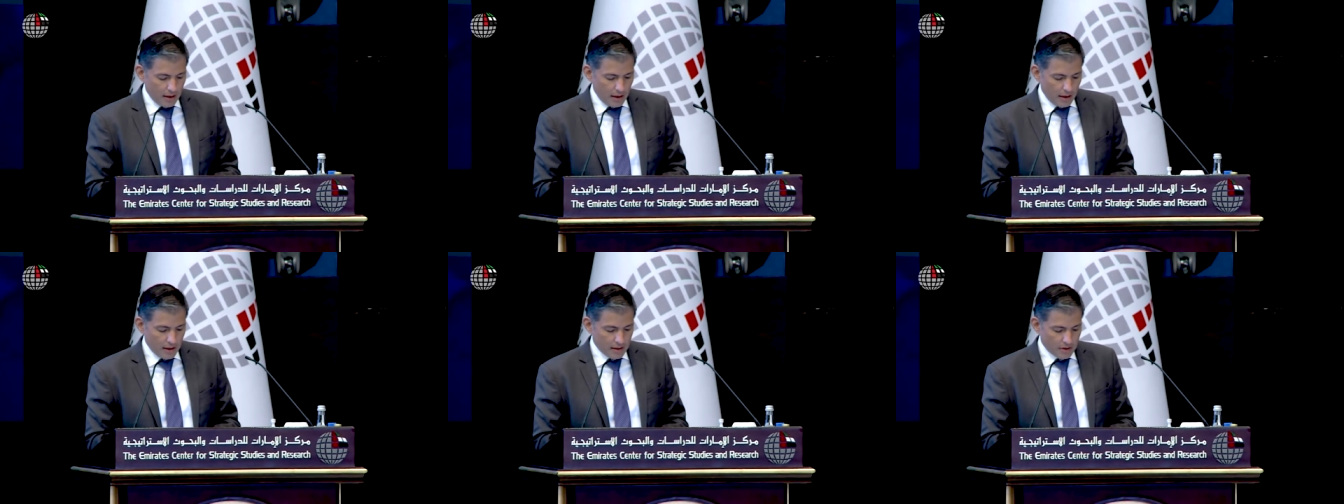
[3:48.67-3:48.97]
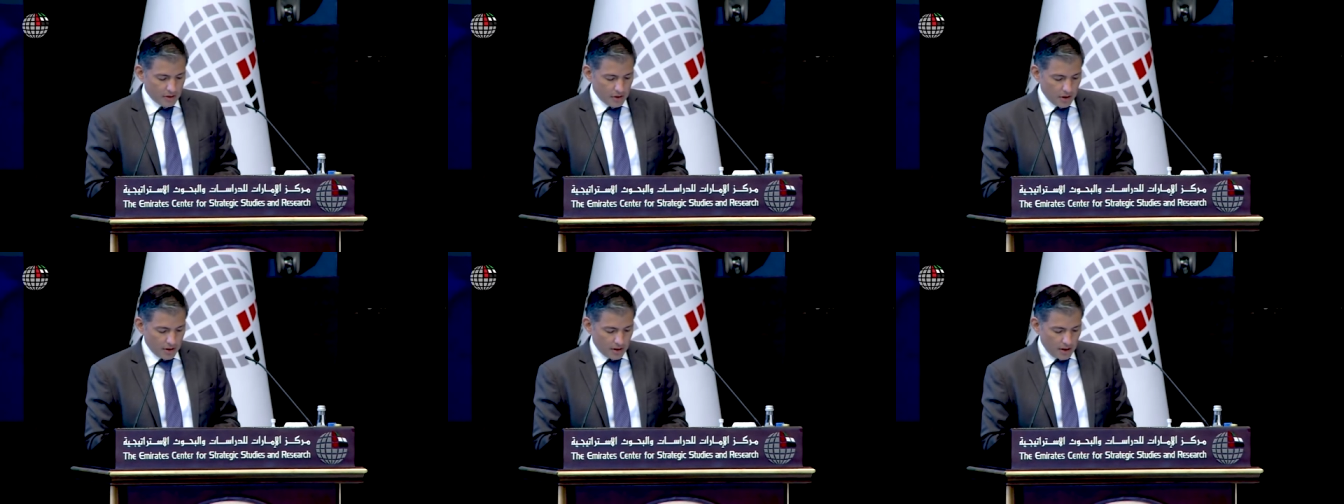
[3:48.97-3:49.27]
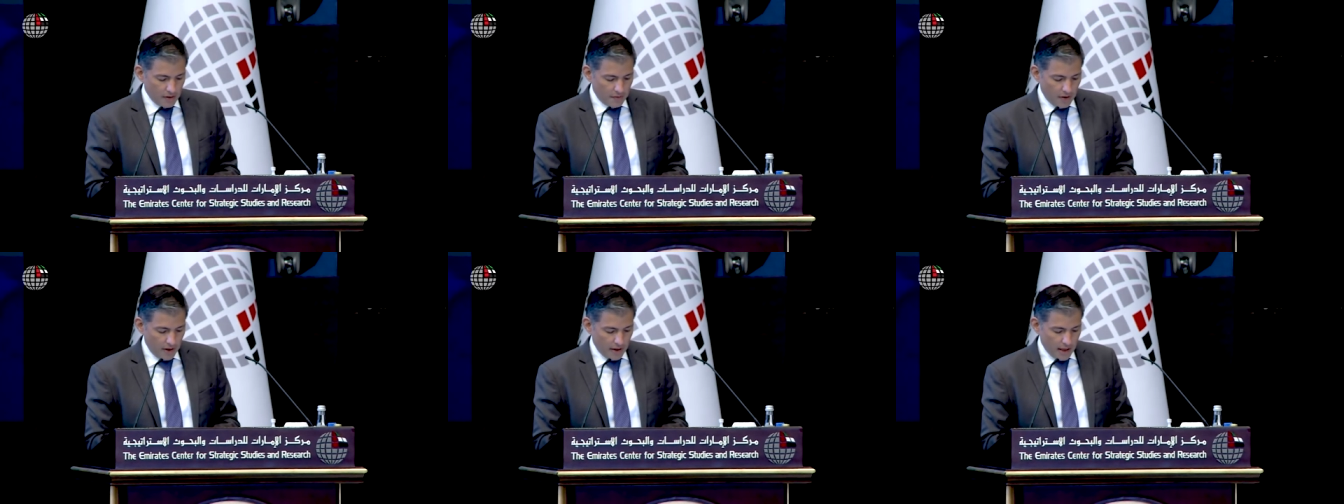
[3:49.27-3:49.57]
external
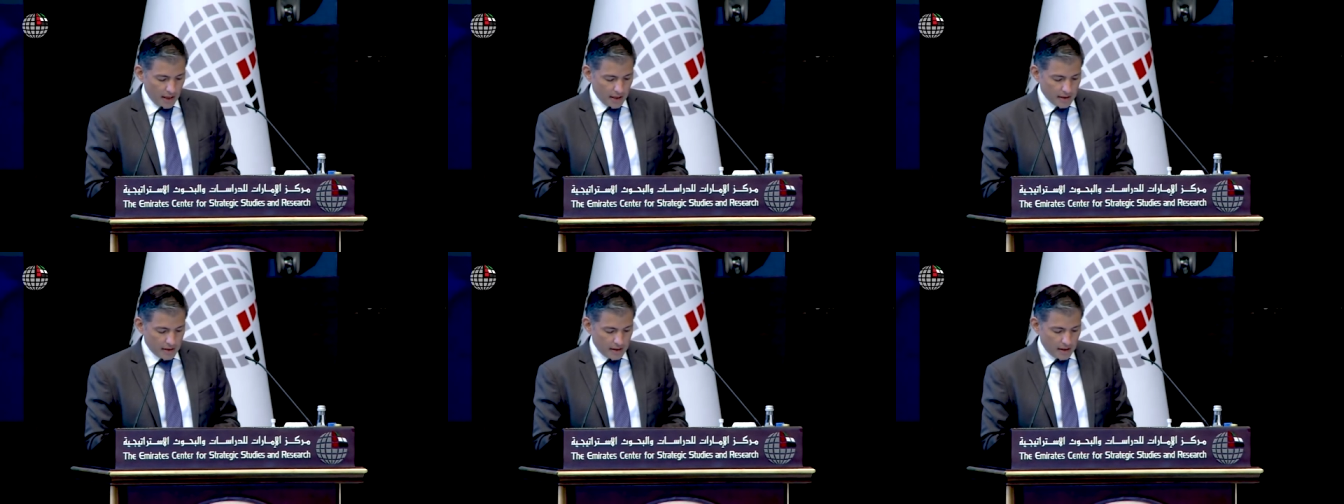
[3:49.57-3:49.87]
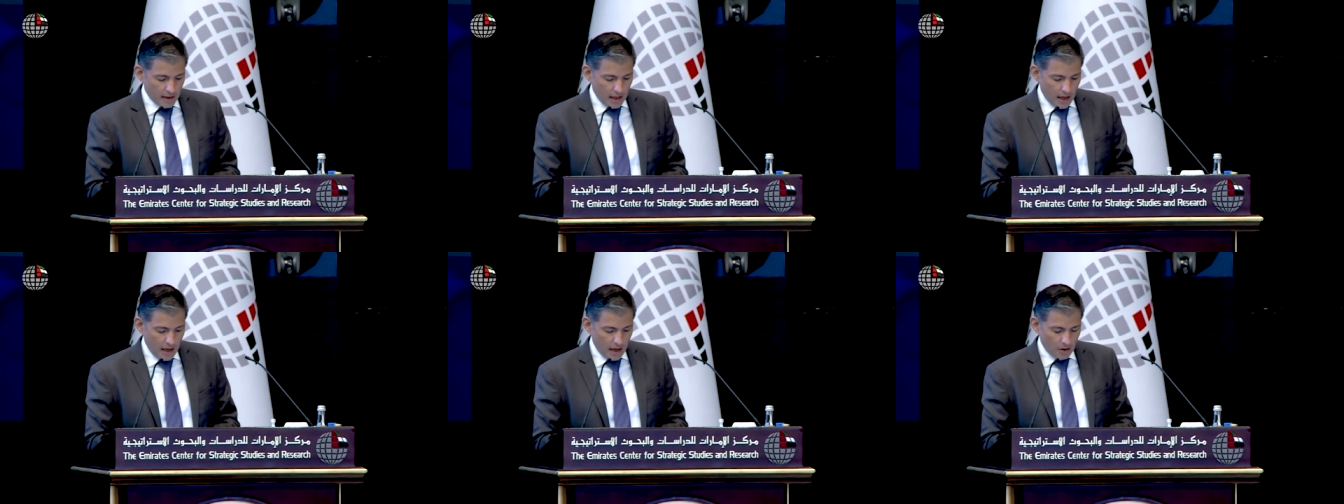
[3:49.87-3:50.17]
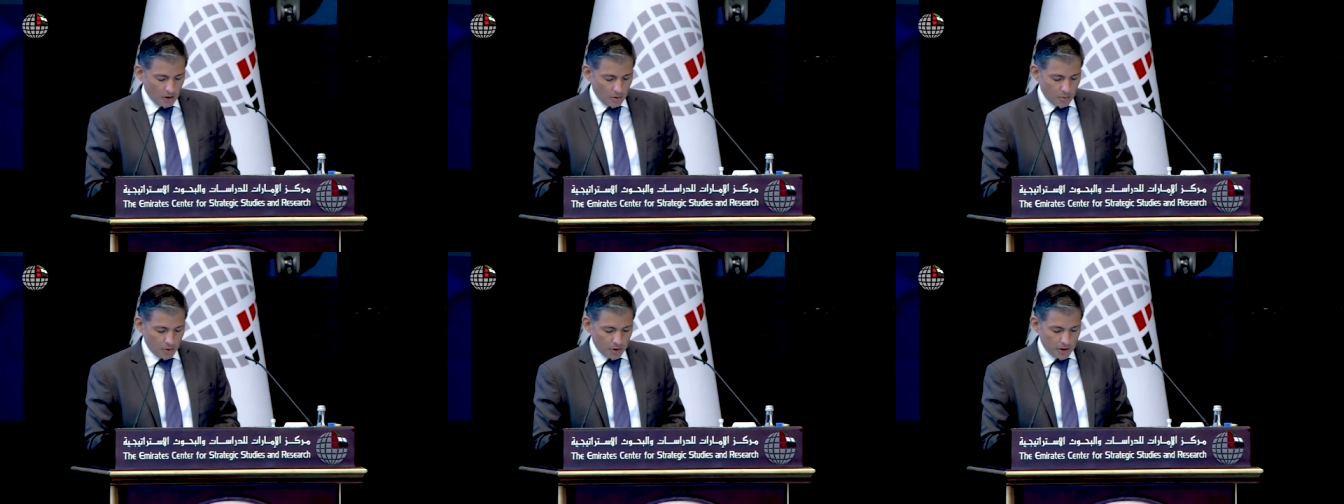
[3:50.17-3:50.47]
financing, and
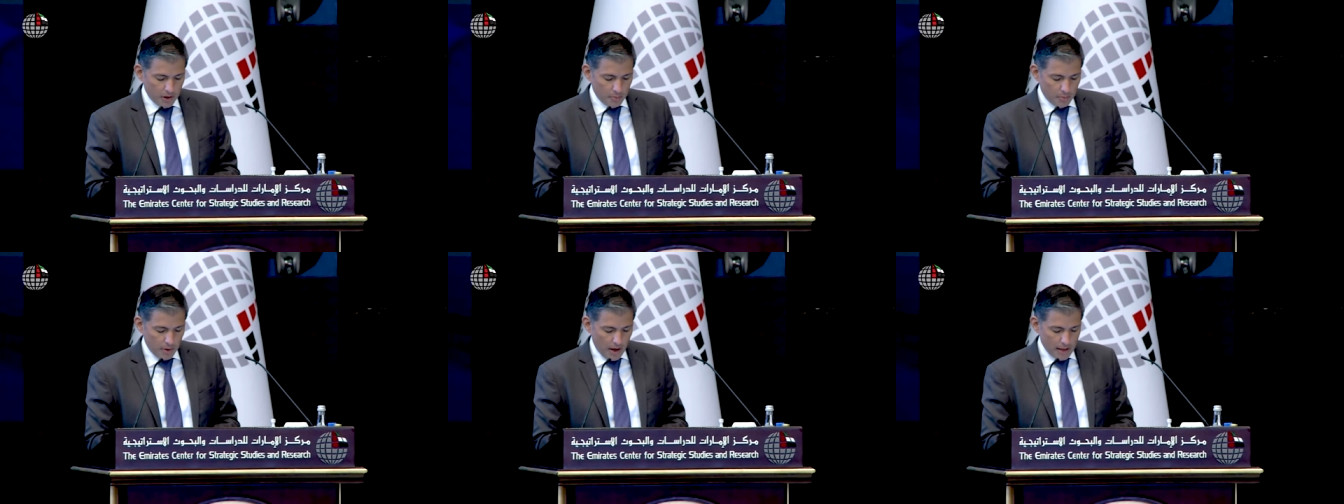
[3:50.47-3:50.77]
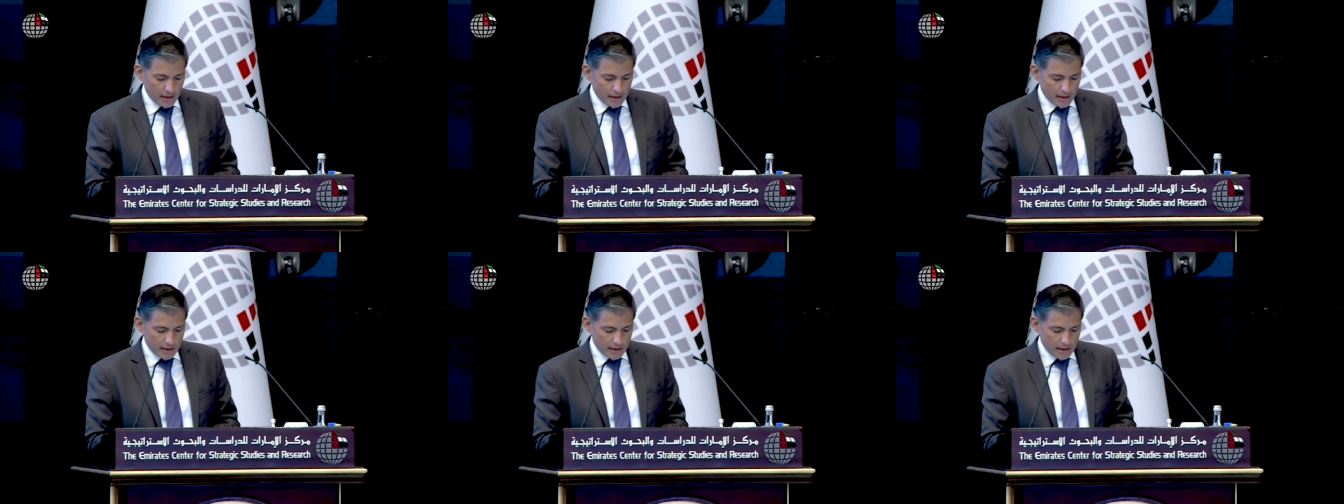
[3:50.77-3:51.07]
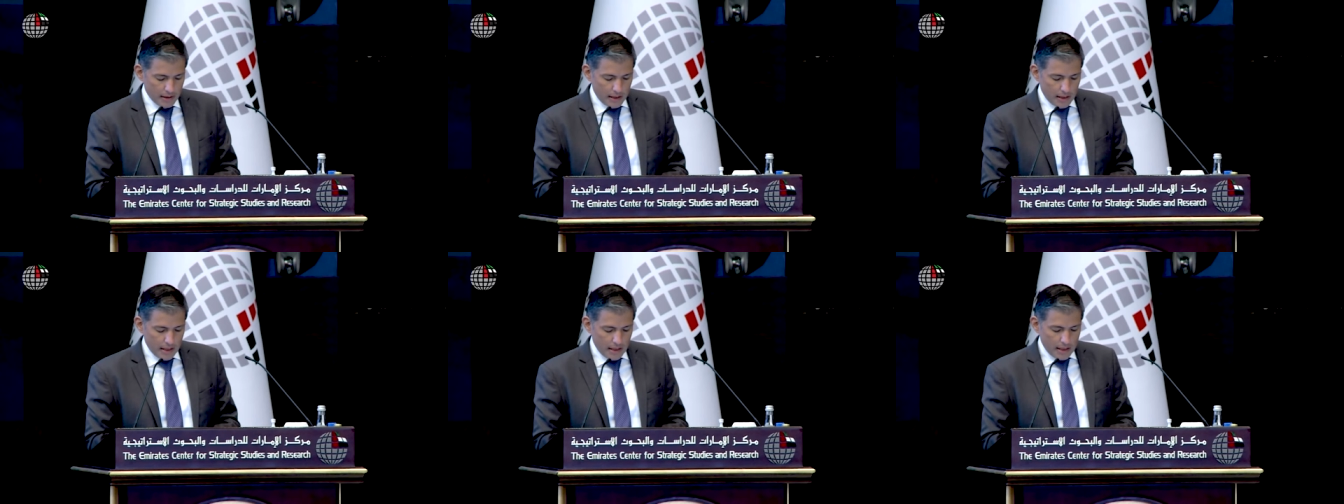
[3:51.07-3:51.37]
commodity prices,
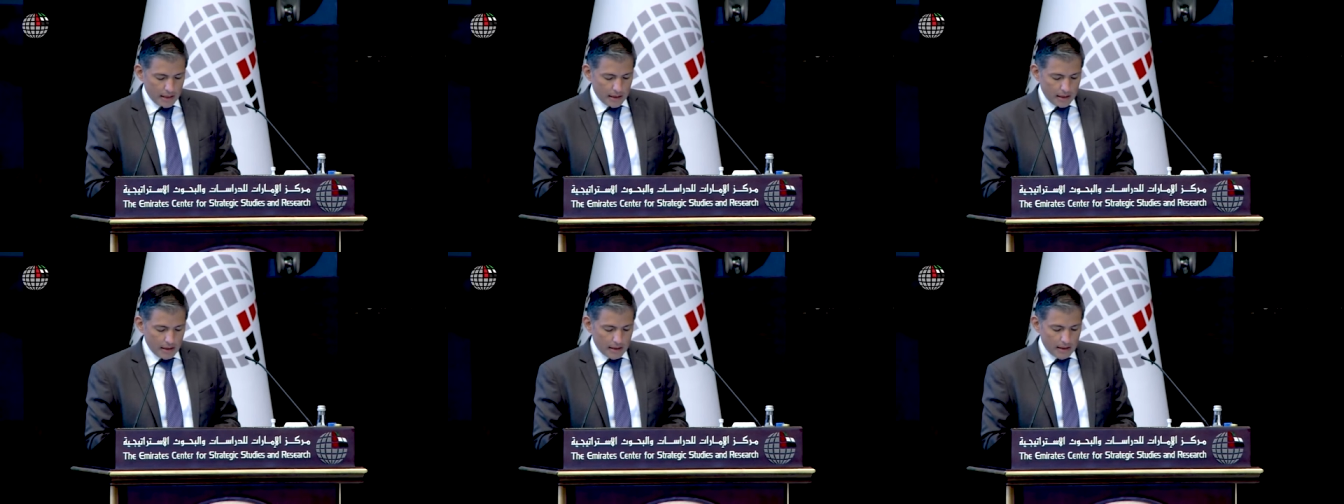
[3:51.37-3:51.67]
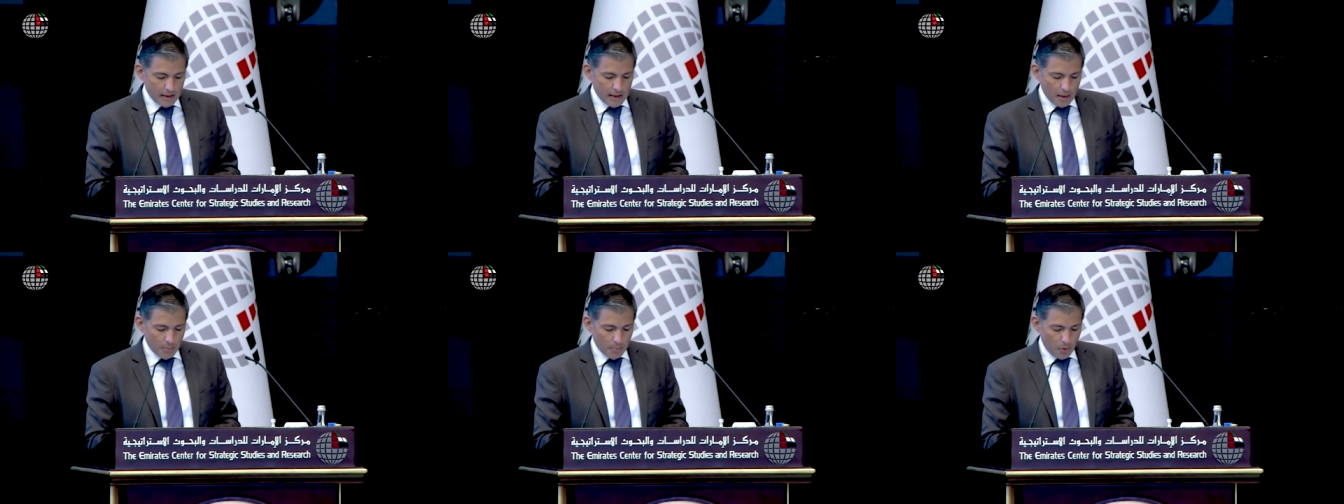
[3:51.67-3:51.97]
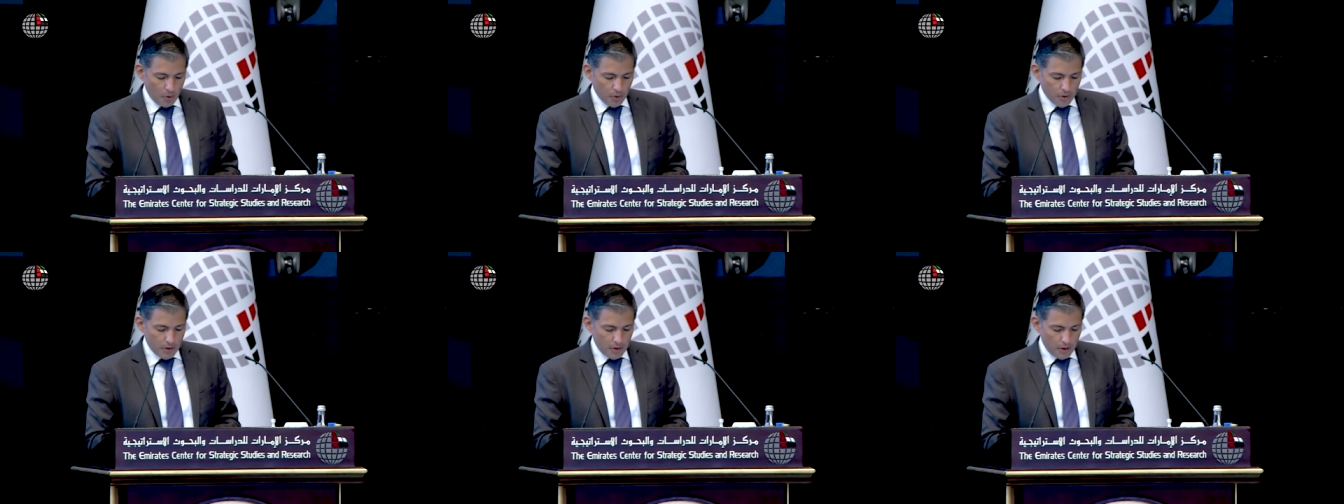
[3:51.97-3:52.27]
the
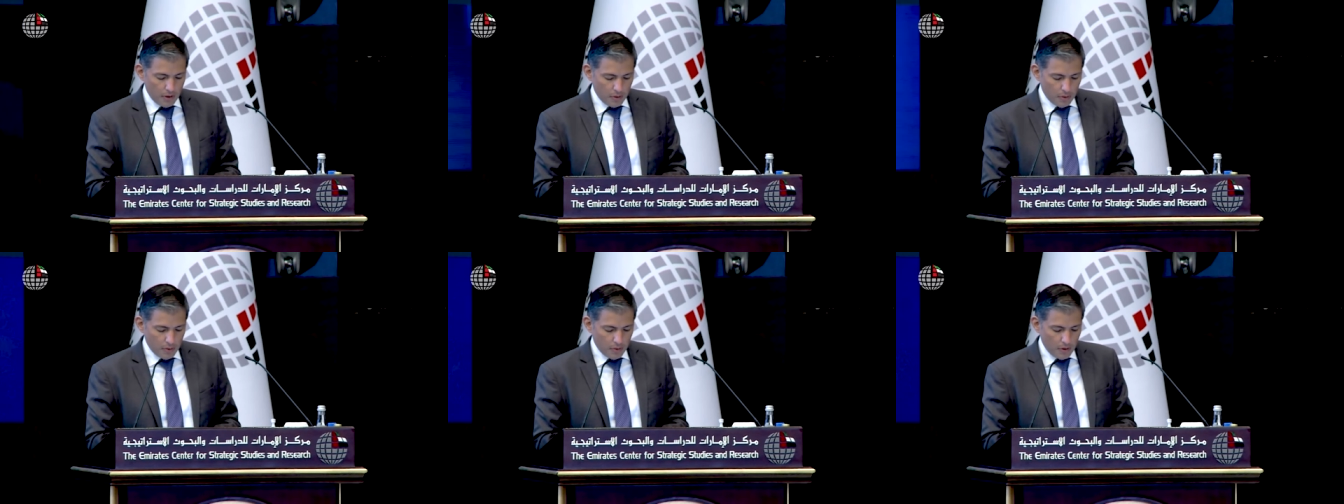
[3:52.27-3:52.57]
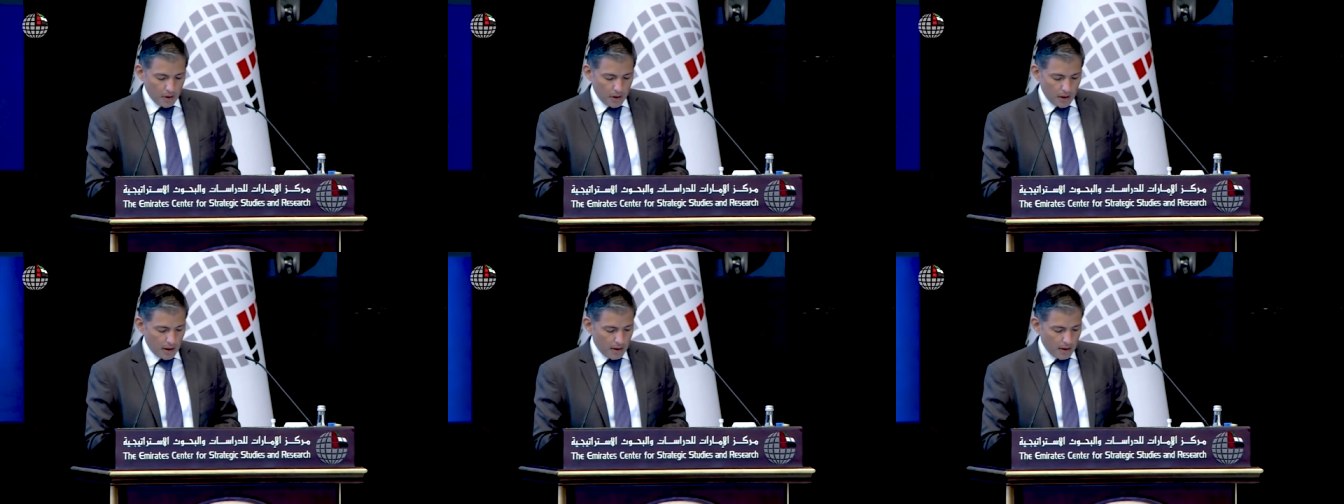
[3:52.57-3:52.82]
disappointing growth